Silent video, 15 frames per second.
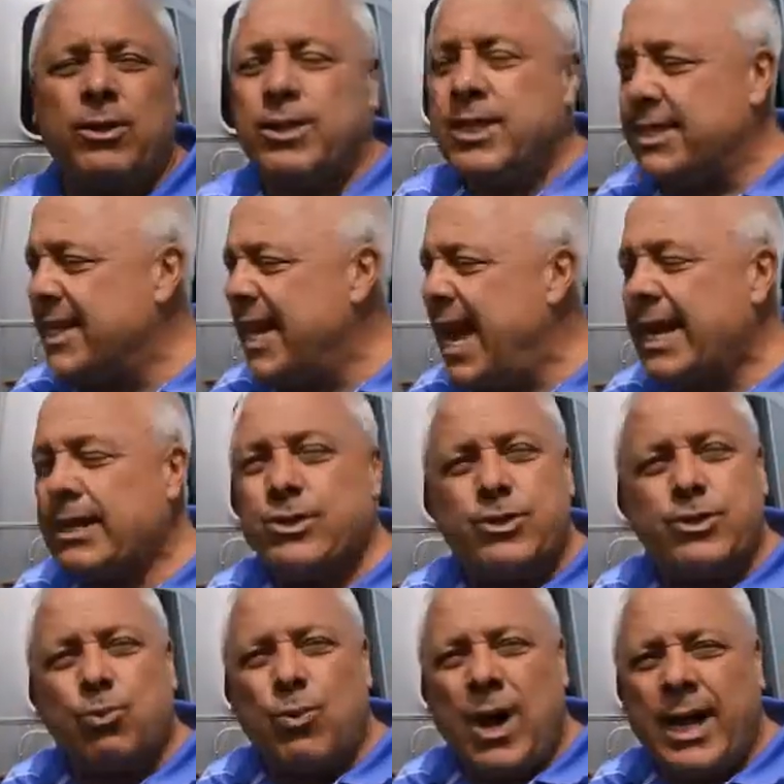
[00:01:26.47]
the tanks
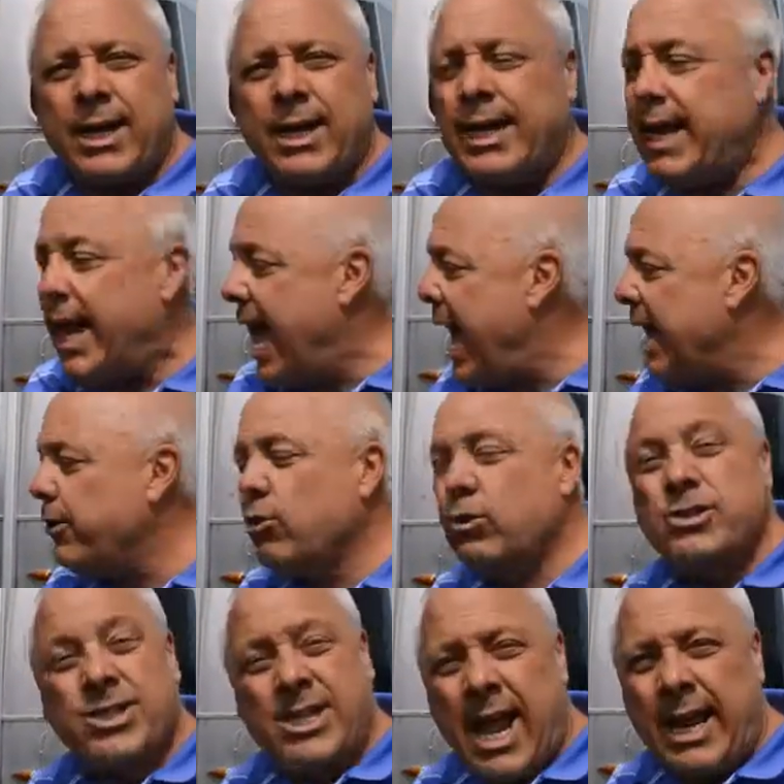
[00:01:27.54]
directly at your
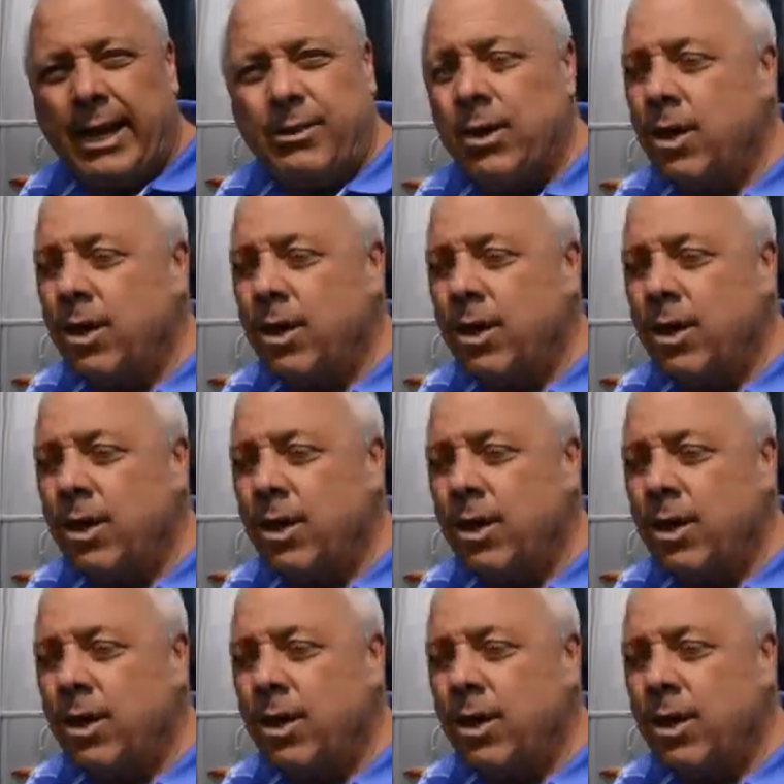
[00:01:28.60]
site.